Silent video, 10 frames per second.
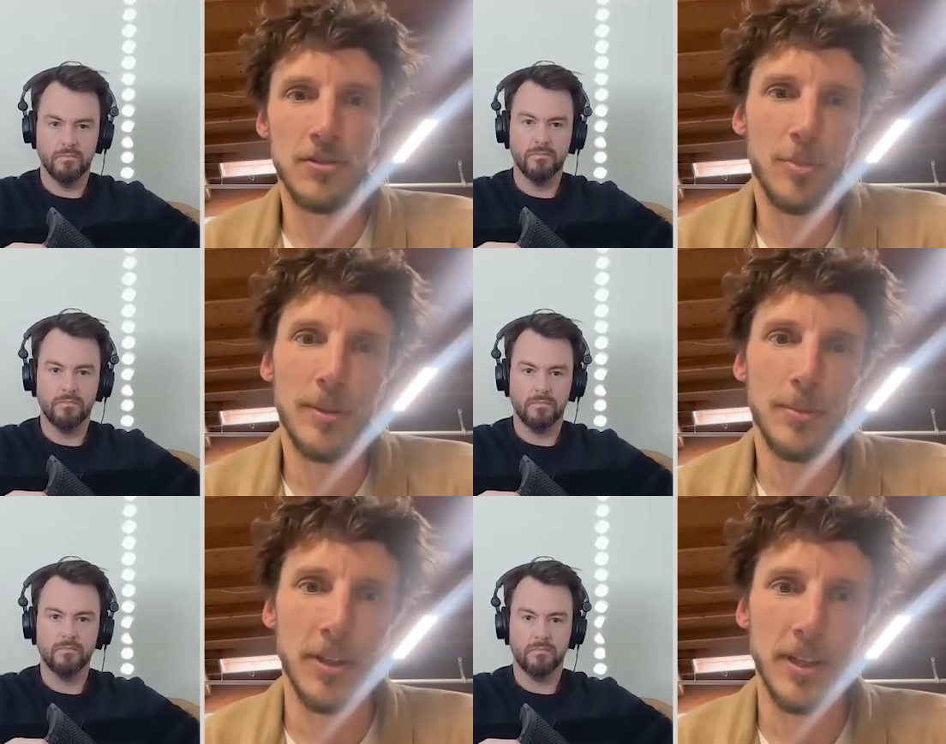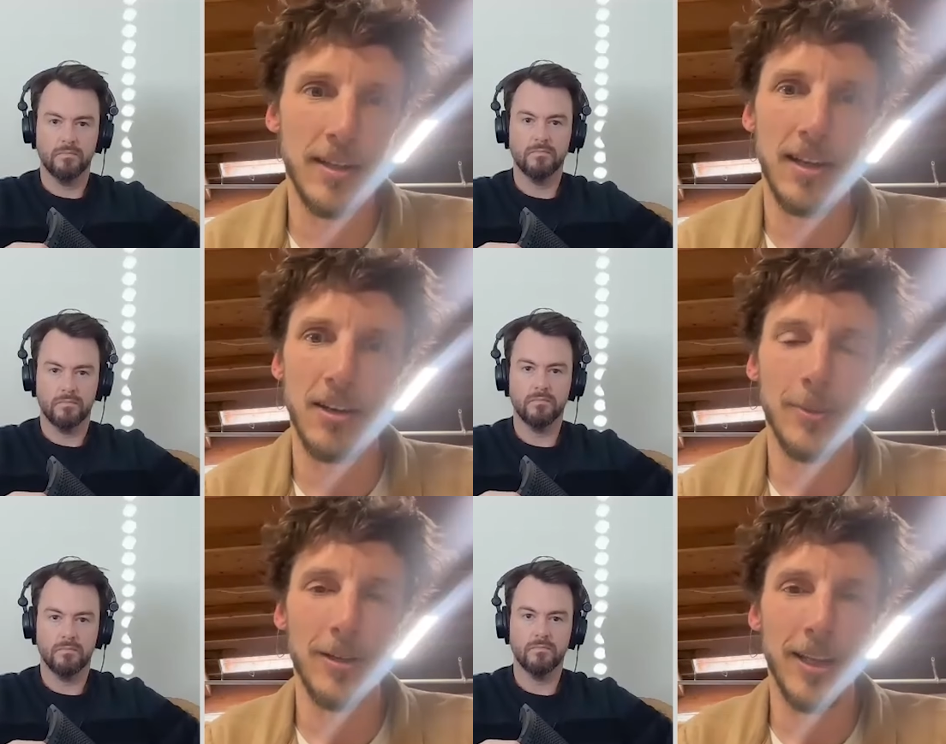Speaker 1: or people that care
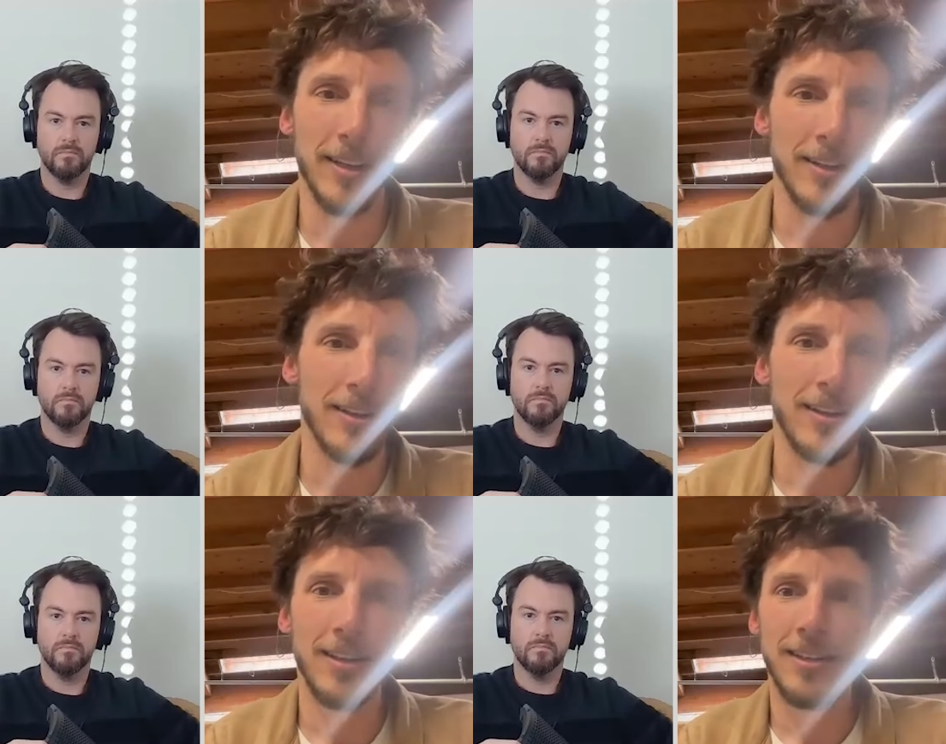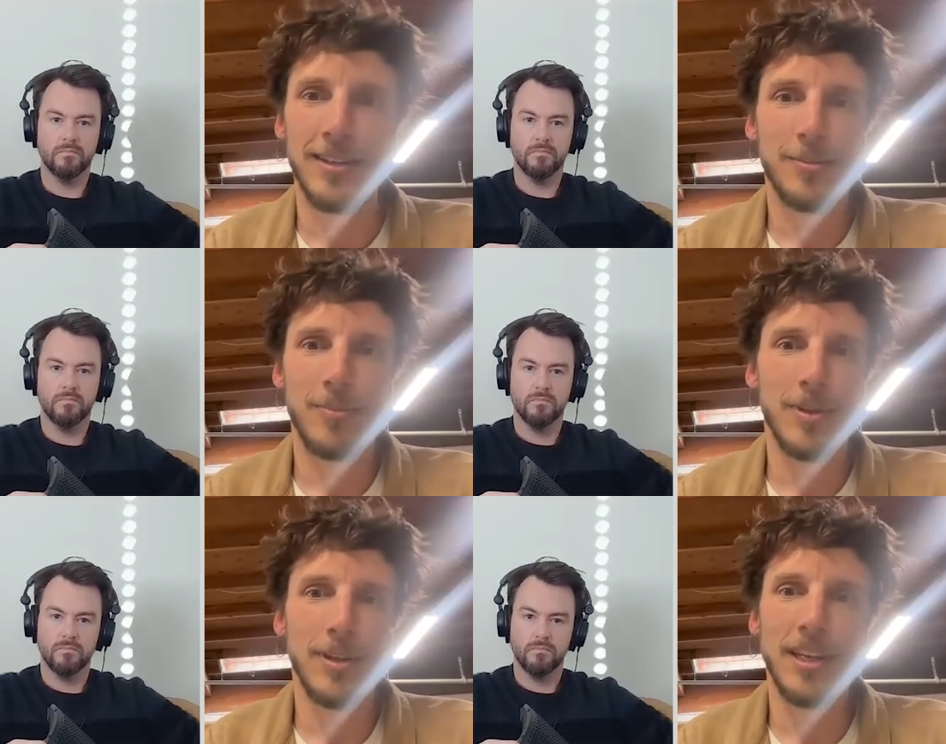about like
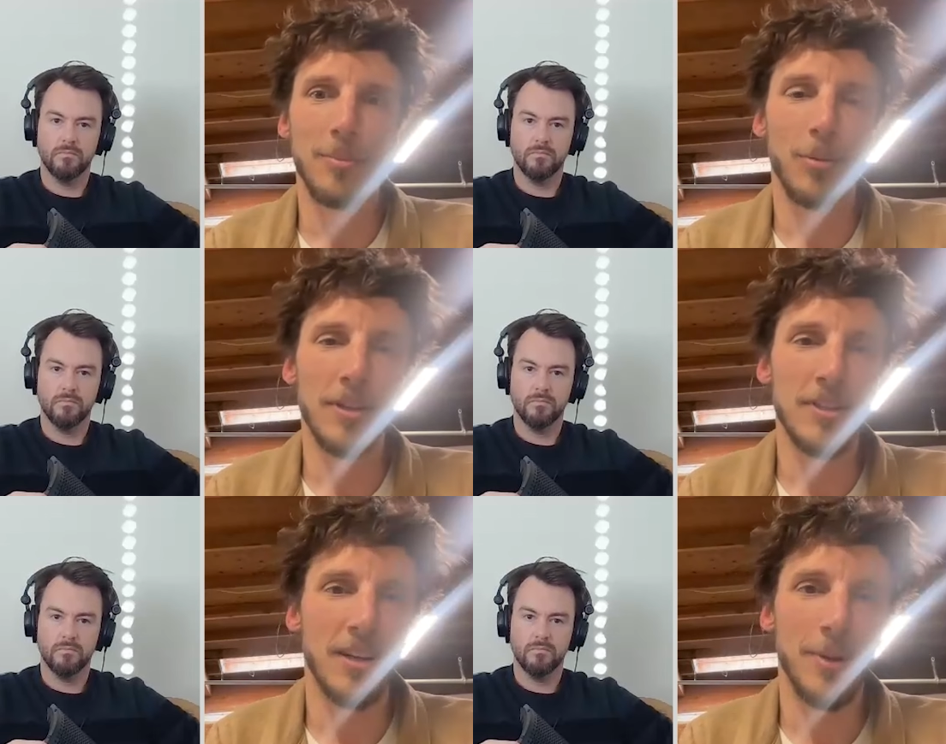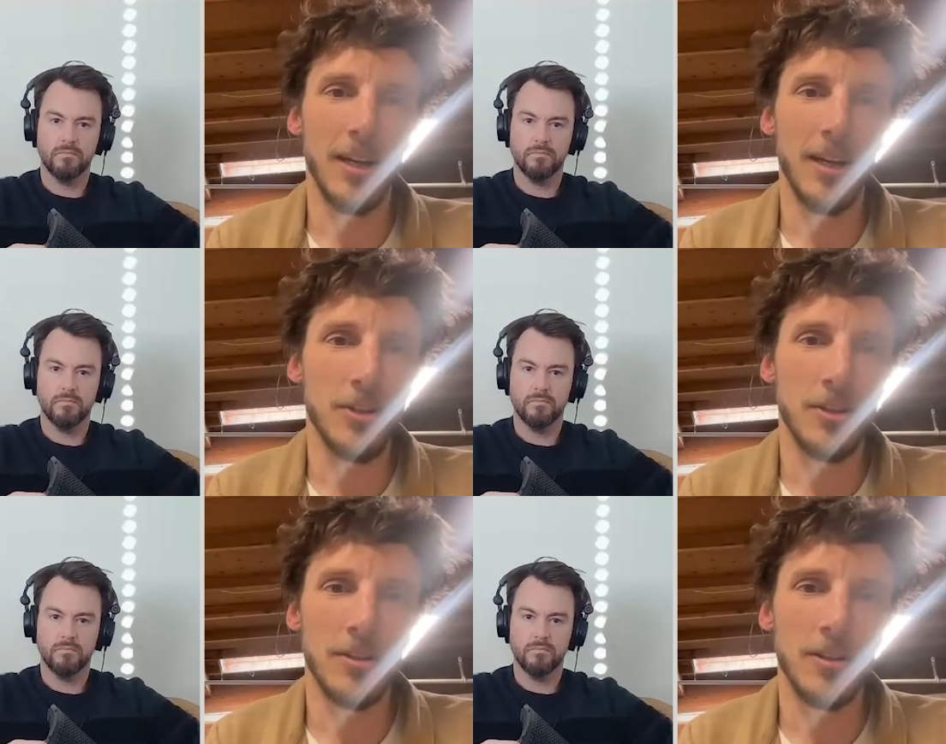getting points on a bottom
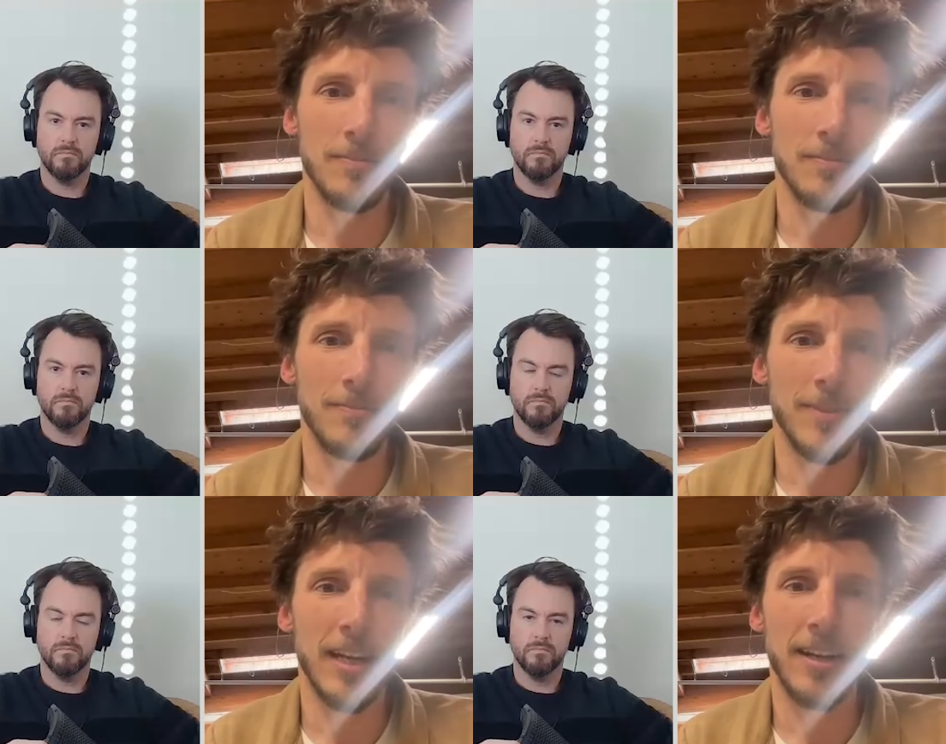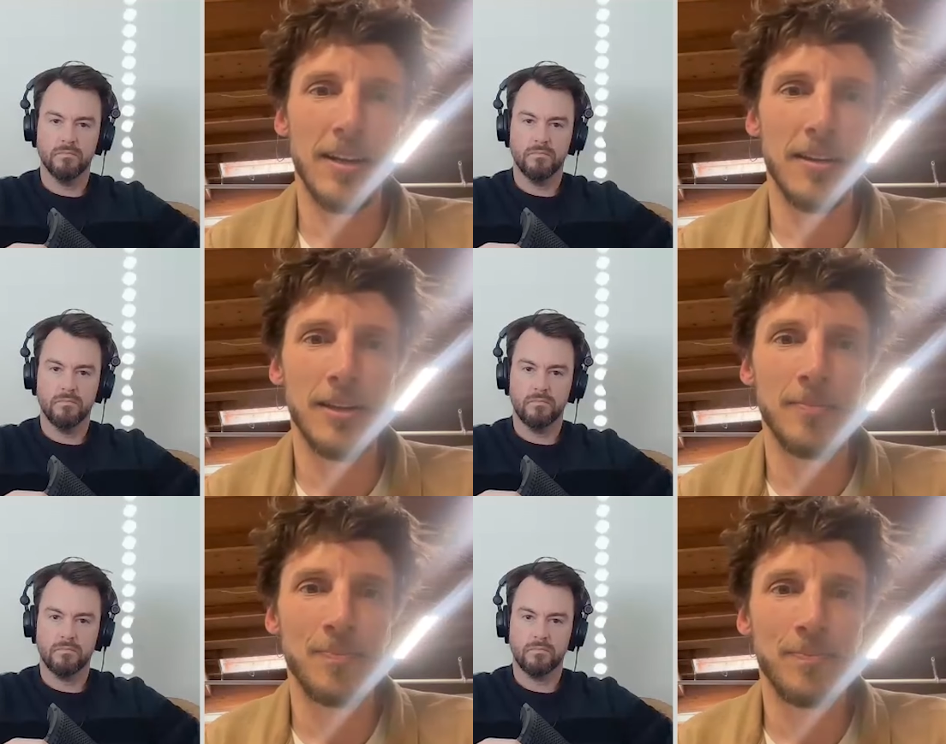turn and that kind of
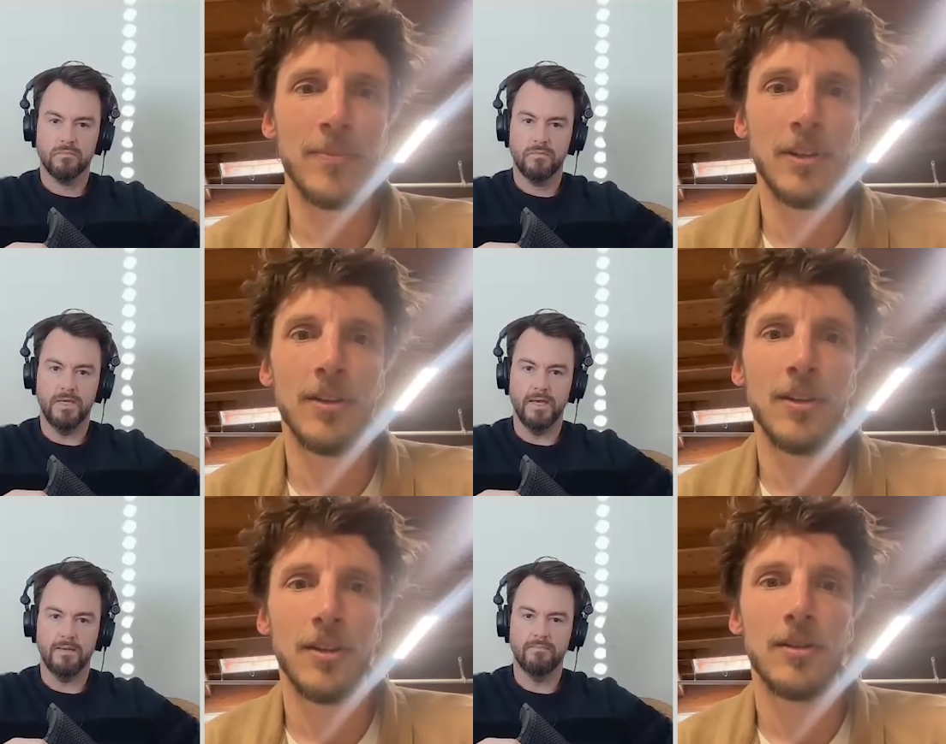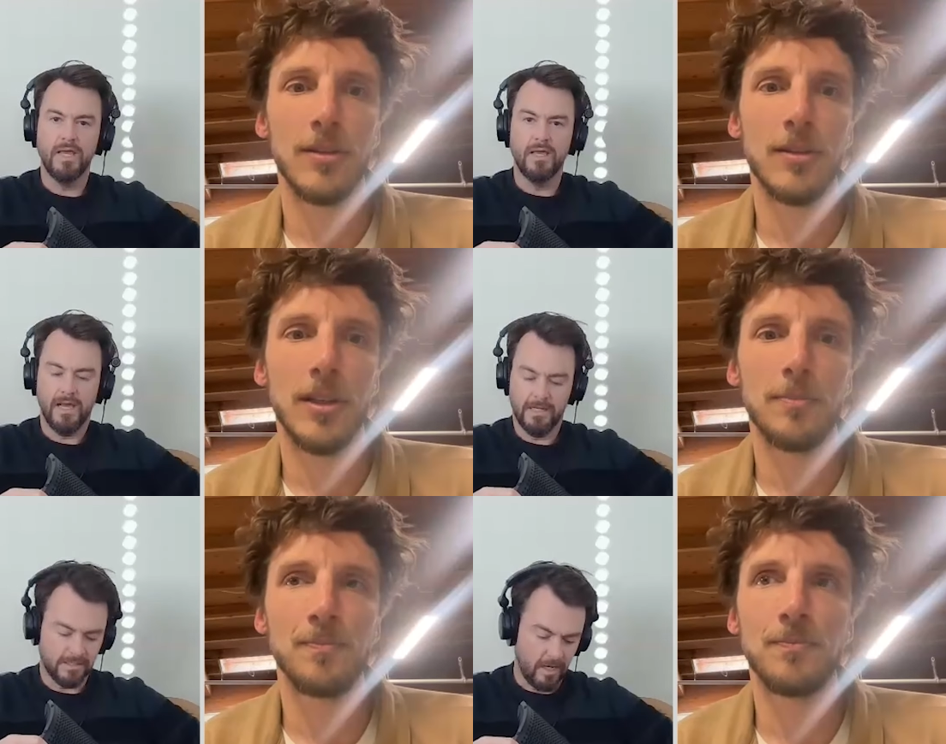thing. Yeah.
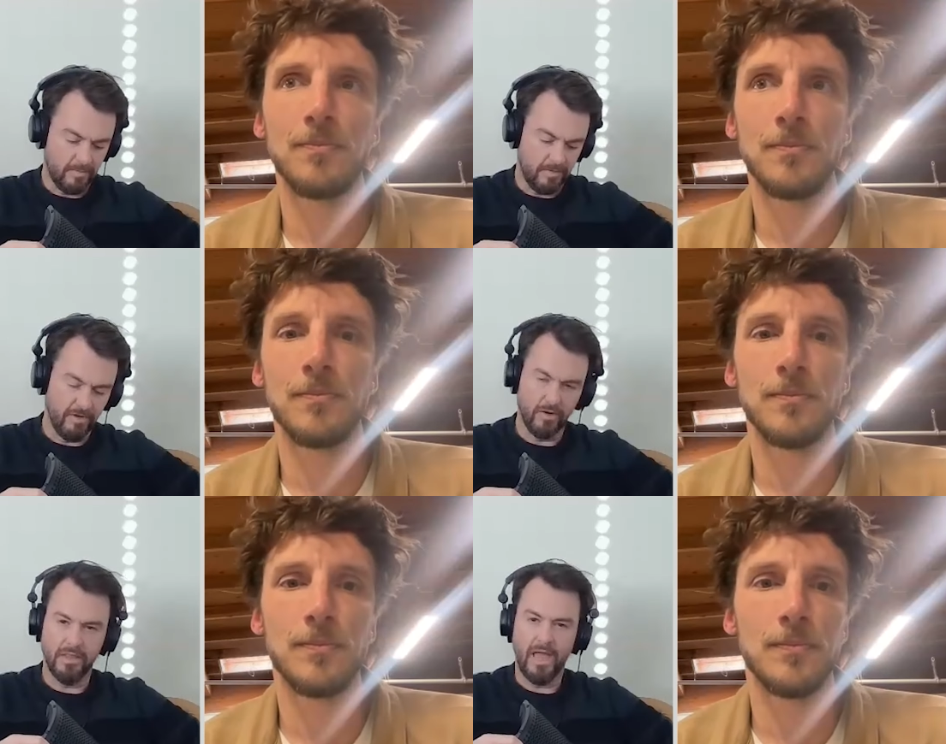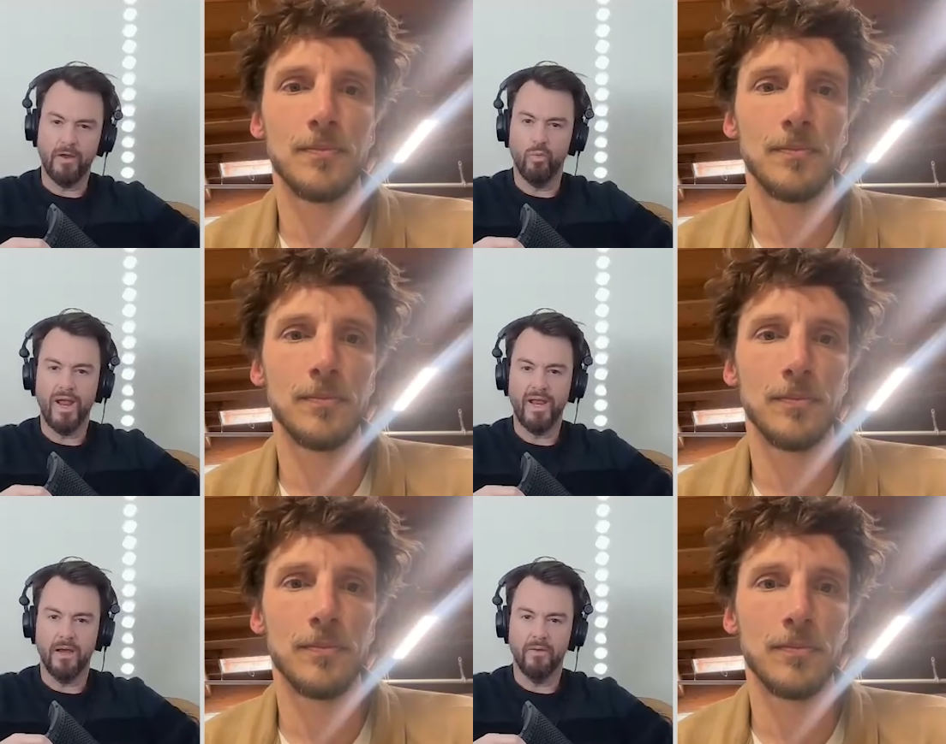
Speaker 2: And it's got to be very
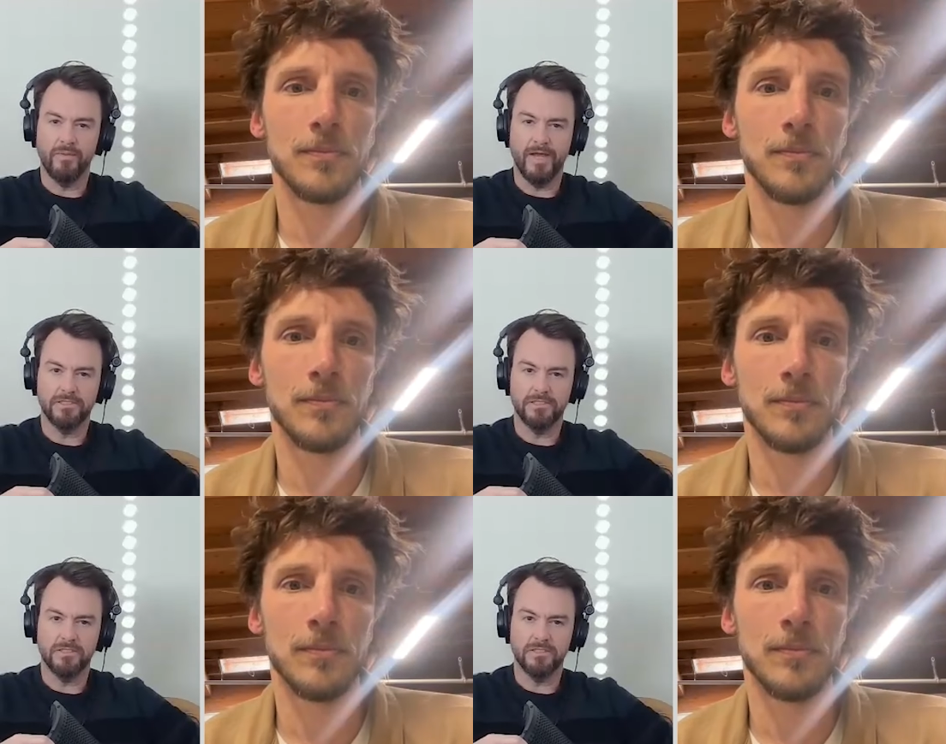lightweight, I would imagine